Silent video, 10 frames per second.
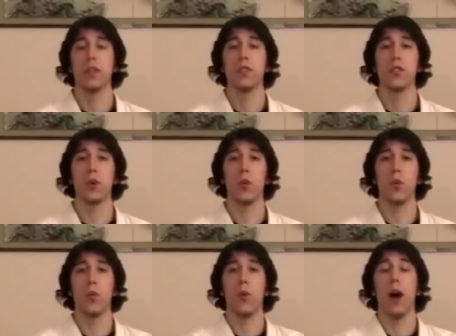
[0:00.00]

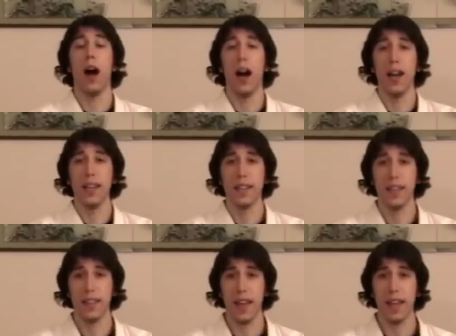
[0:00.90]
So, I
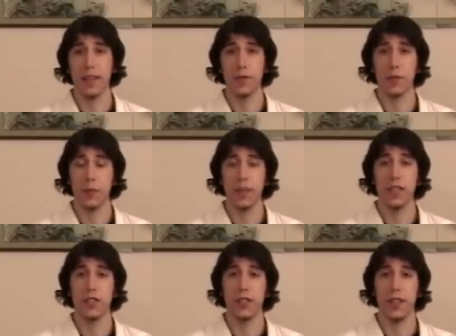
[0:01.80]
get that
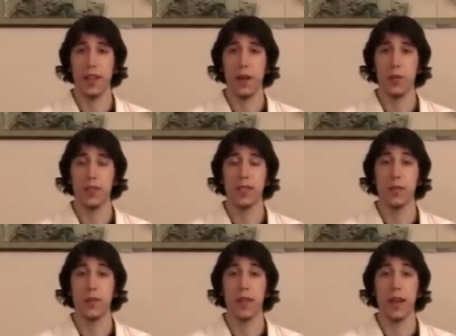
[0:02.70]
information and that
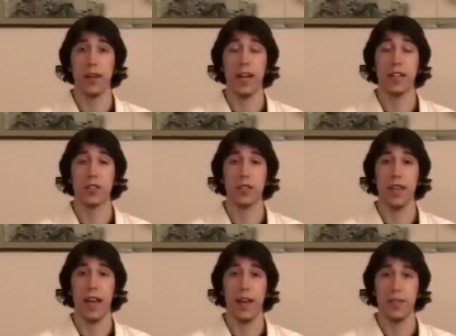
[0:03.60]
wisdom without actually
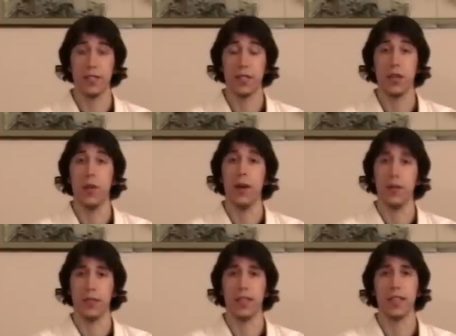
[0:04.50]
having to go out
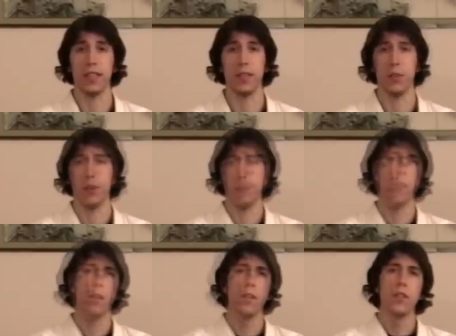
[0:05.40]
and kill anyone.
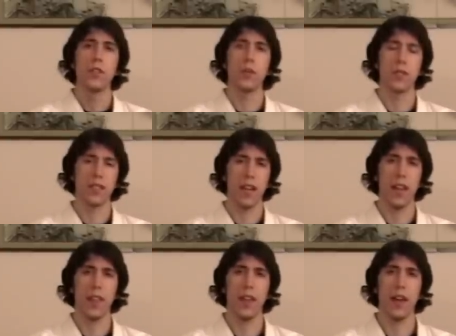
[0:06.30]
So, it's
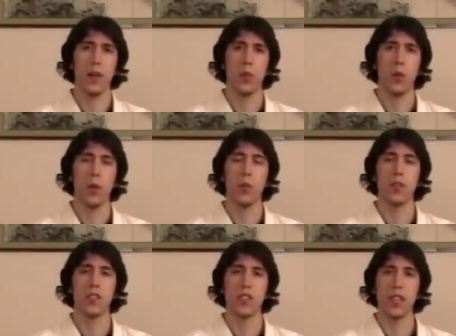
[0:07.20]
not that what
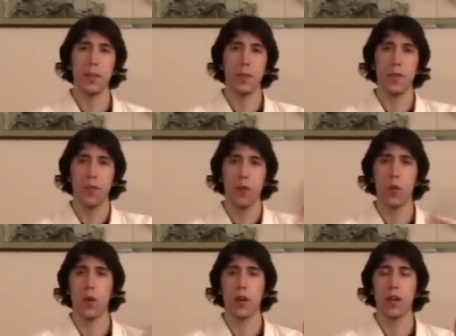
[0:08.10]
was seen
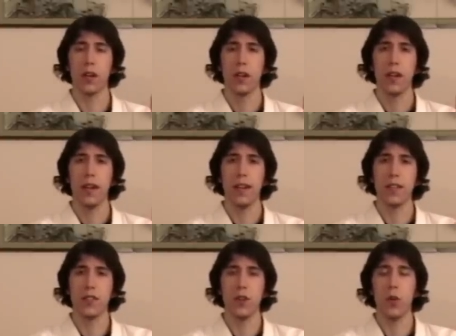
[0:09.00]
before
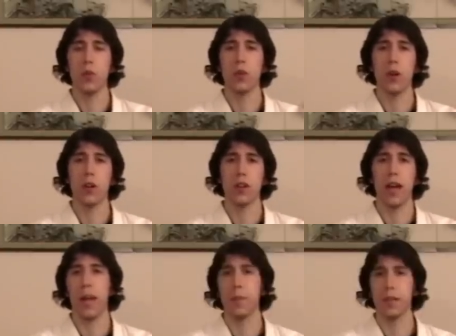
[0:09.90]
is no longer
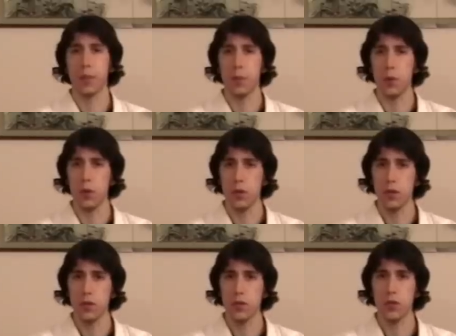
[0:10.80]
applicable
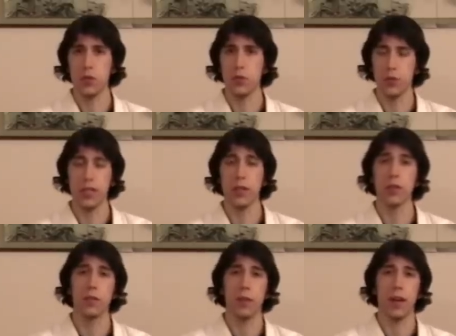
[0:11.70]
to
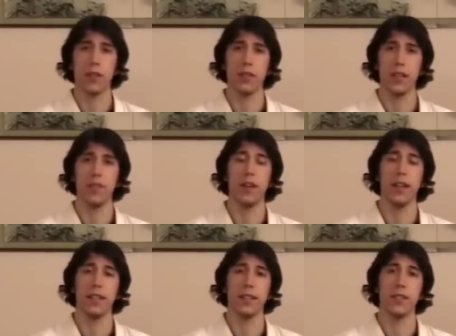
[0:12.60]
real modern day
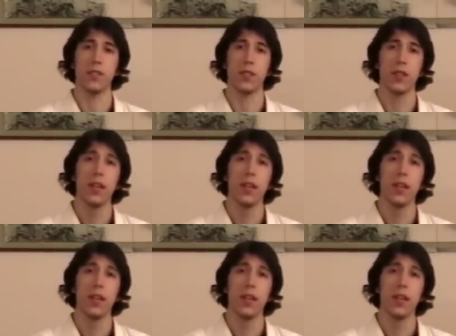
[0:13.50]
violence.